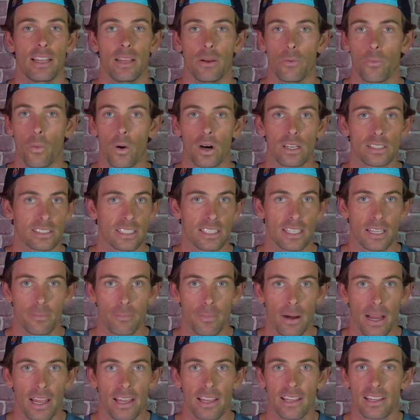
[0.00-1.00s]
wasn't in
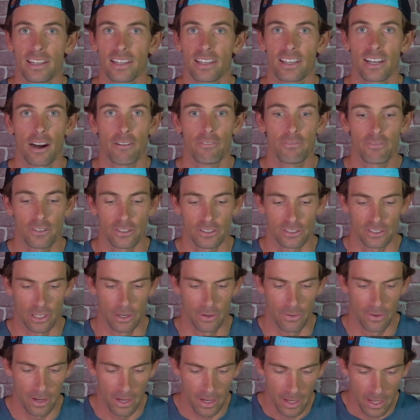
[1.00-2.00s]
my comfort
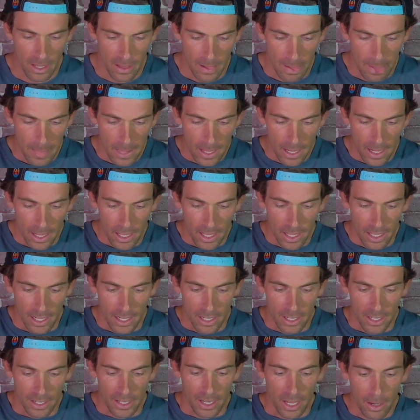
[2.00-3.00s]
zone.
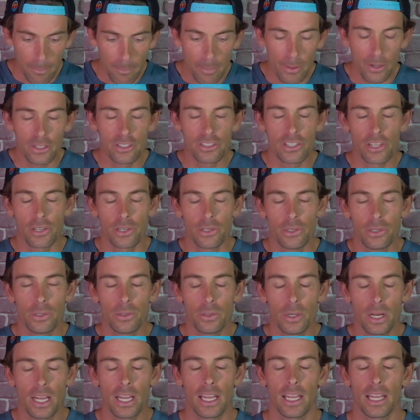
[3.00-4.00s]
Number
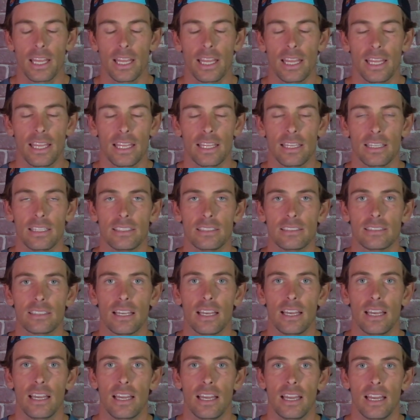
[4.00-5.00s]
two is
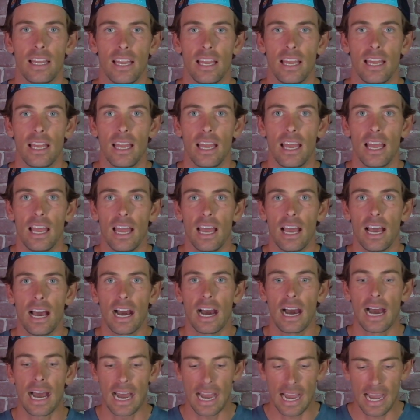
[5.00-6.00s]

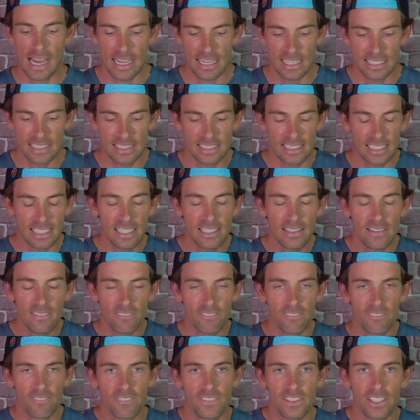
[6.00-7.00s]
I
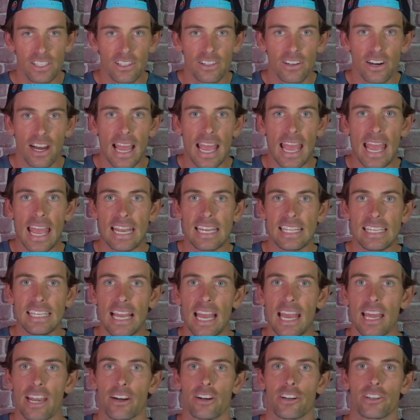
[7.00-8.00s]
didn't feel
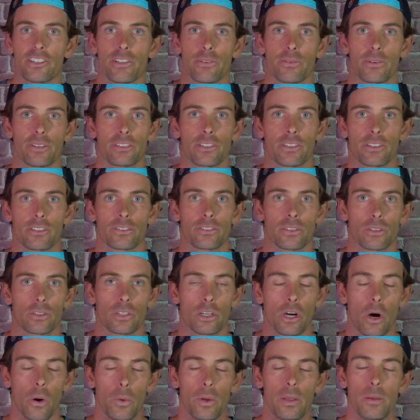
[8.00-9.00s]
any energy return. So
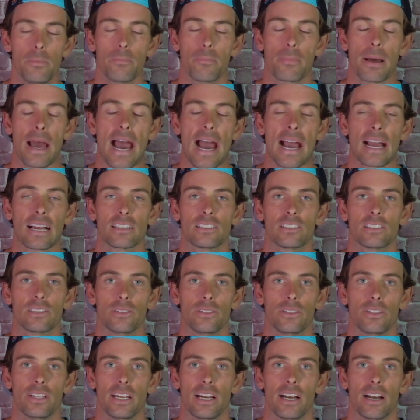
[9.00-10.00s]
going back
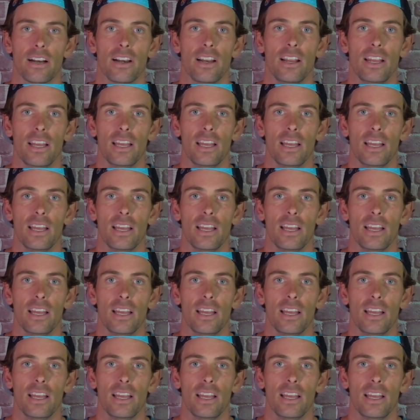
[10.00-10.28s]
to their